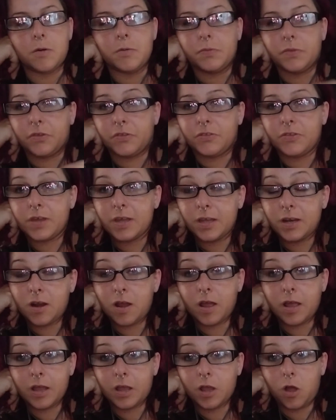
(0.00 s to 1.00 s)
The second
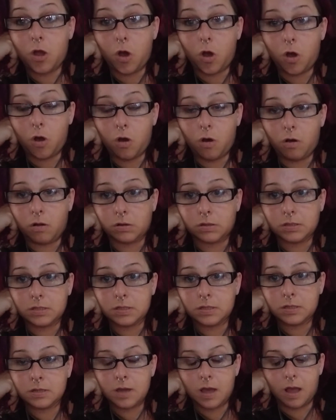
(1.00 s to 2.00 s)
I called,
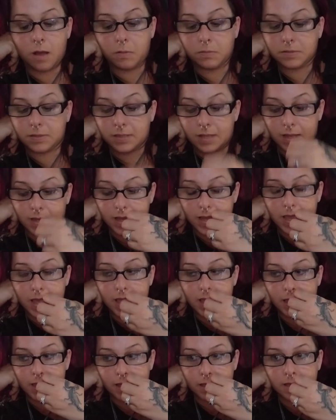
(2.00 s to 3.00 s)
I was like,
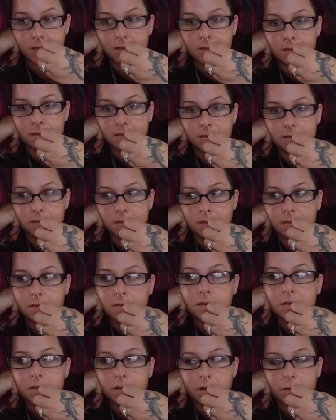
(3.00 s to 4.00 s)
hey,
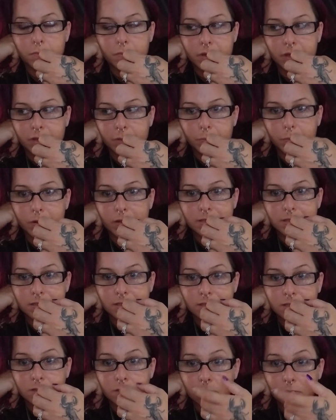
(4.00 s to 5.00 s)
come make your
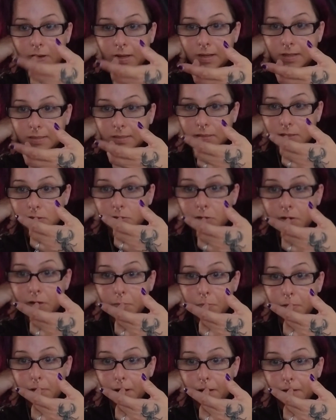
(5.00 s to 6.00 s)
presence known. I got this
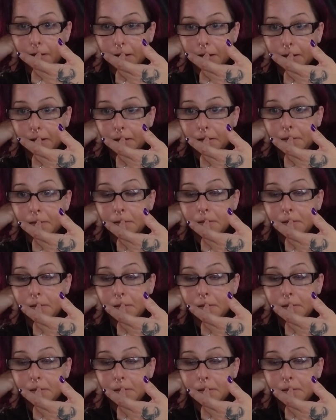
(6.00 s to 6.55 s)
creeper out here.